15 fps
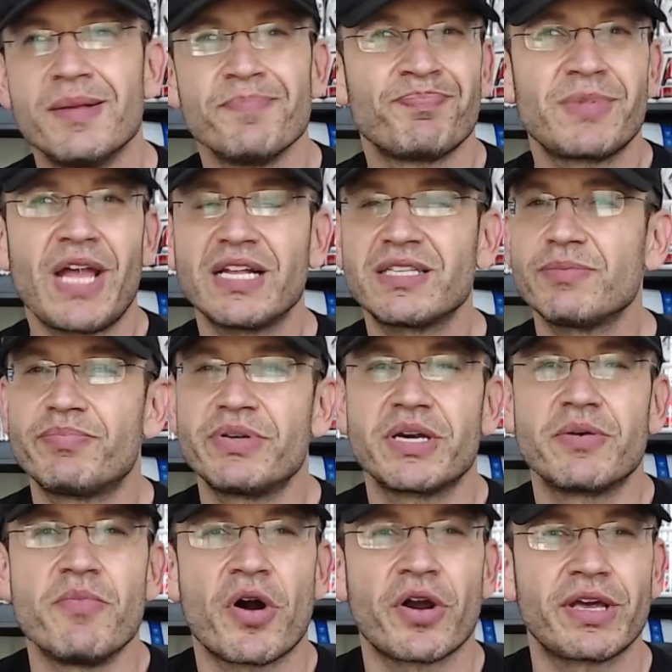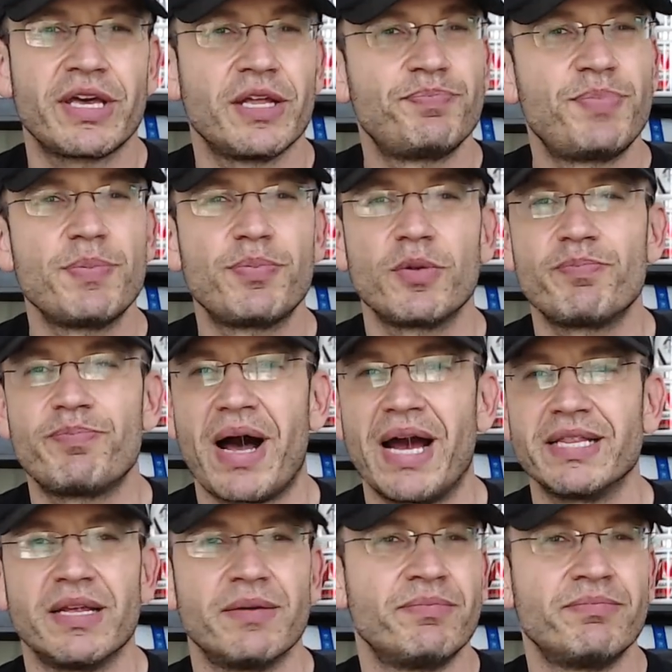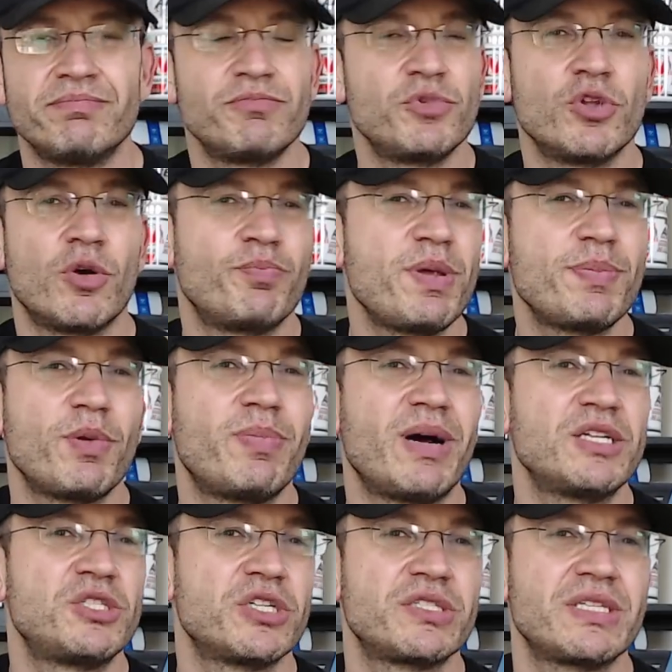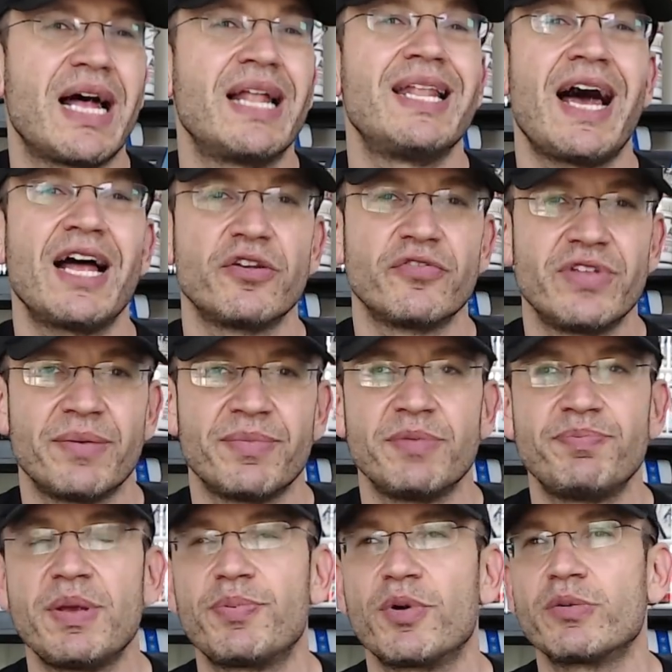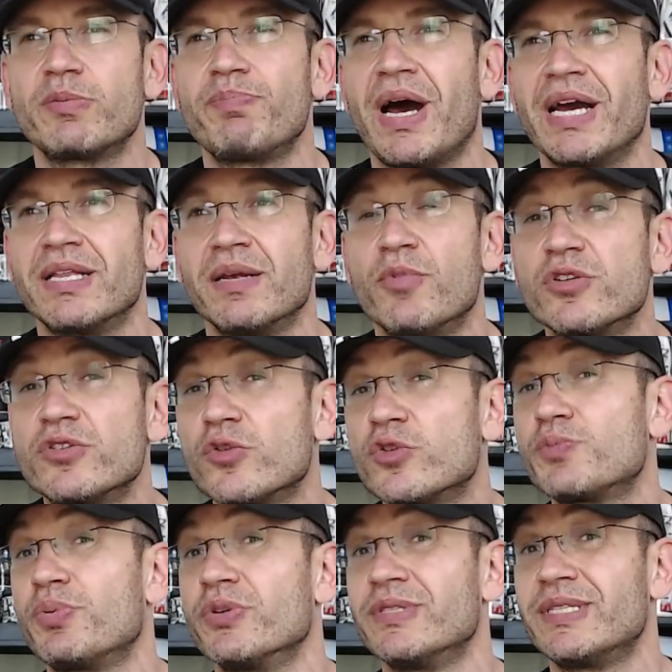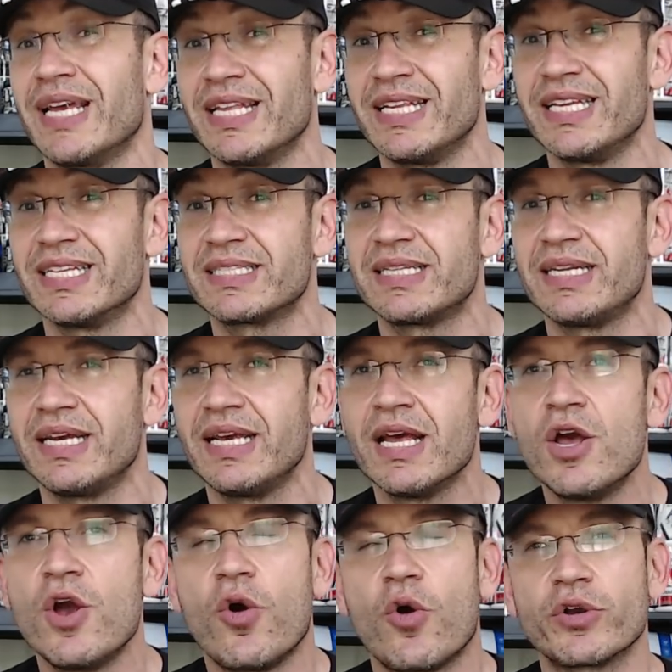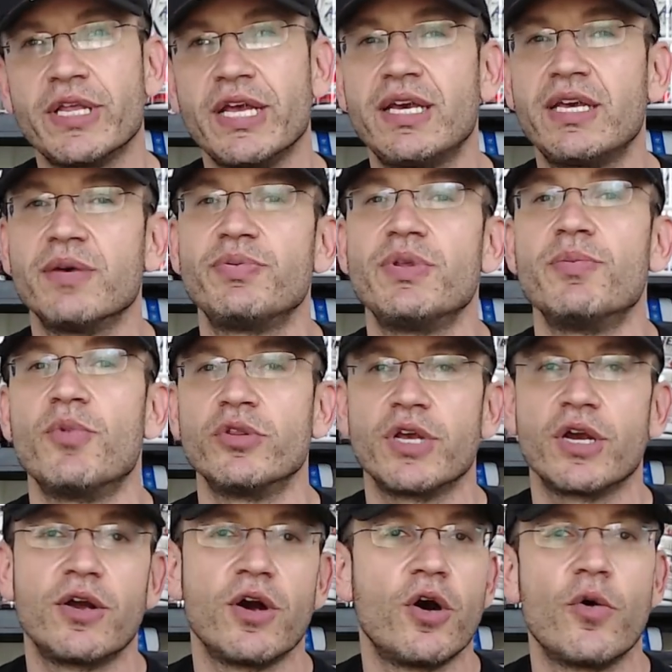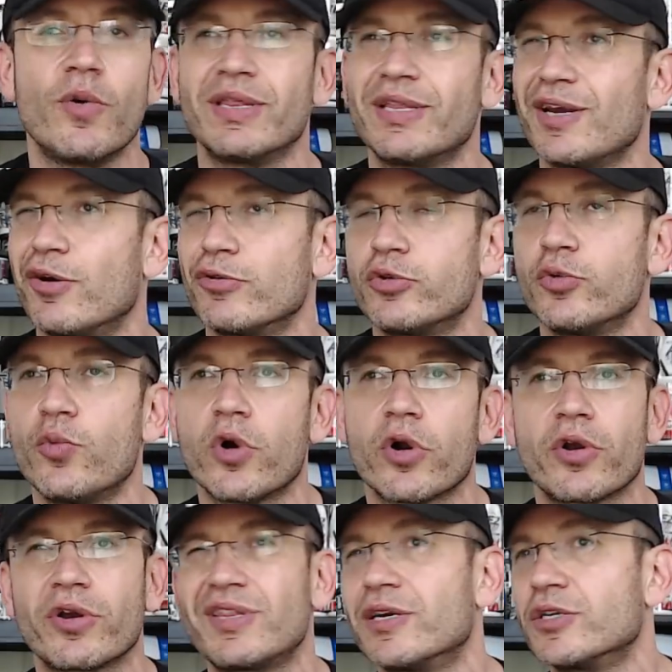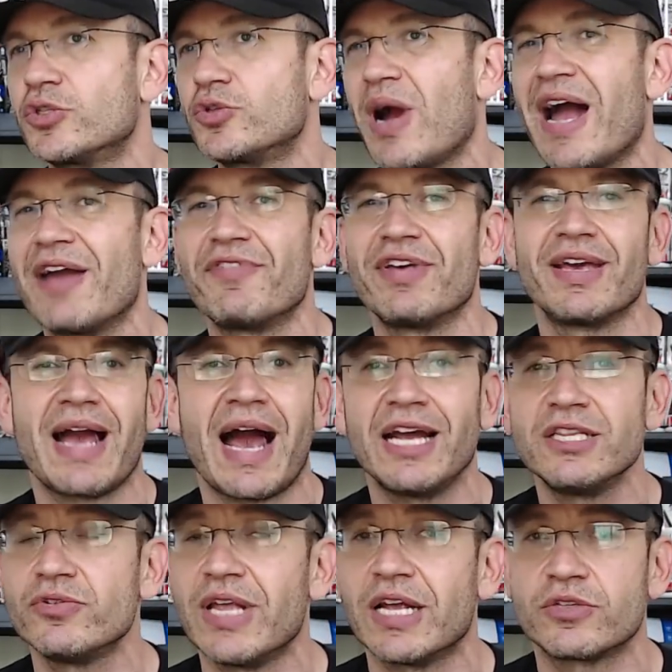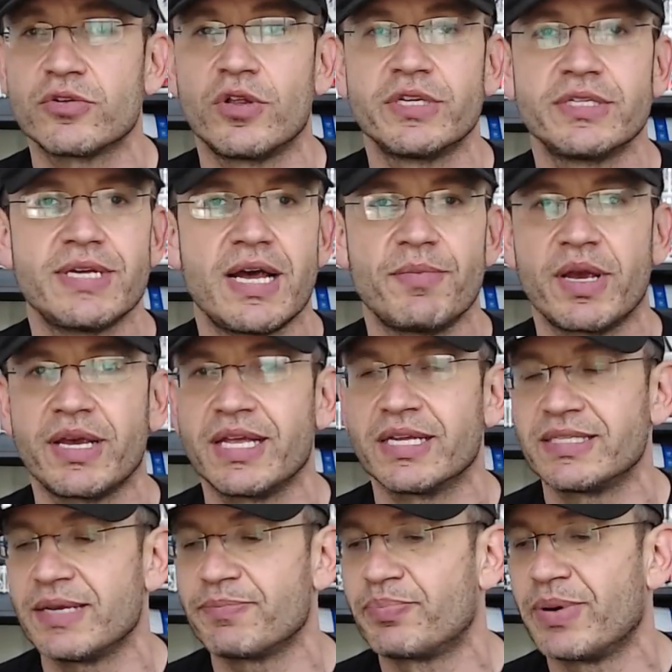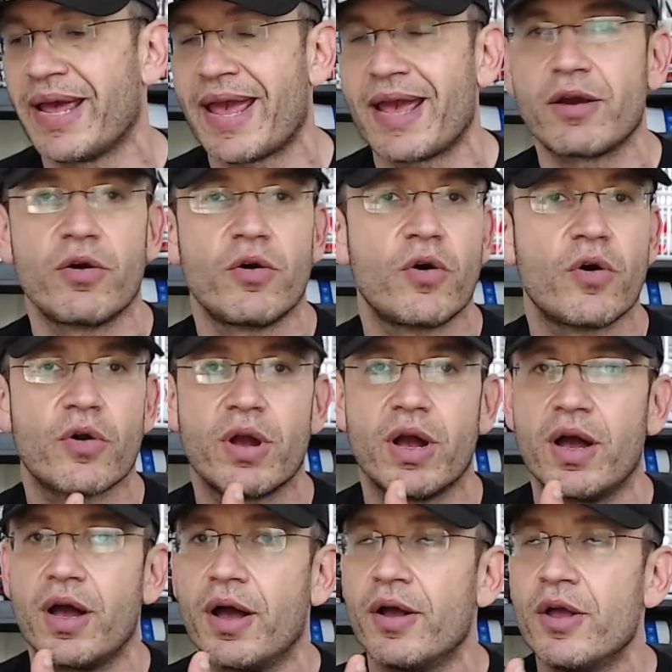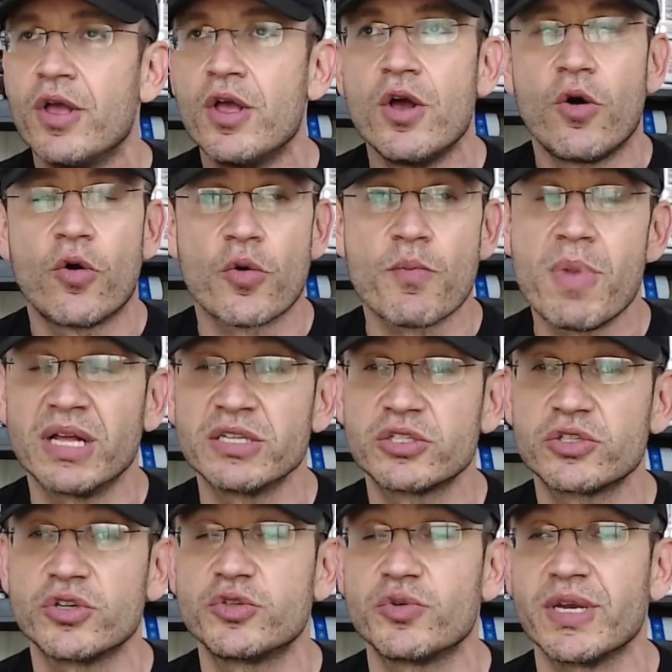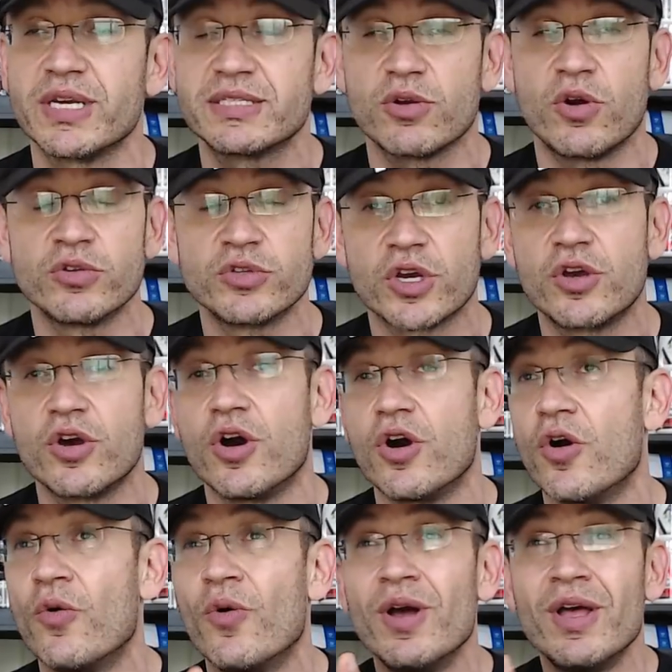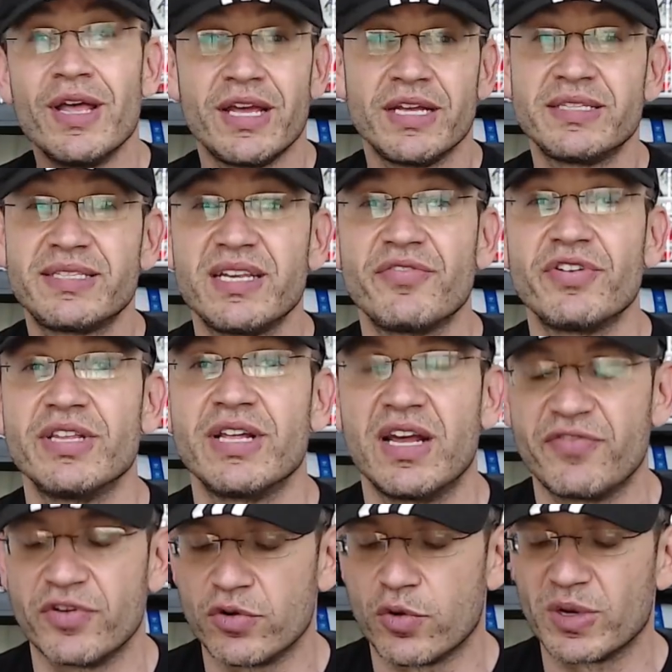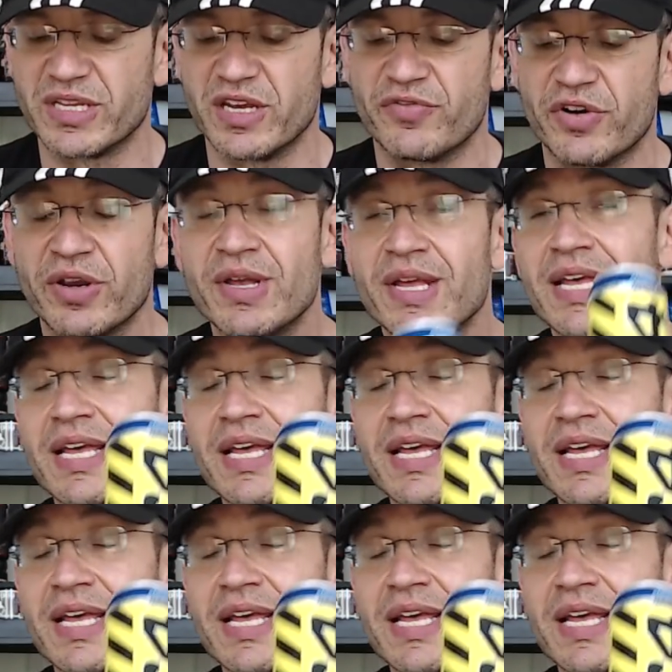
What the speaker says: That's a big market. People buy them, people buy just a lot of them, and people buy them also spontaneously, or they keep them on the go when they go to work, they're driving. I do that all the time. I get Bang or Monster drinks on the go in 7-Eleven or whatever.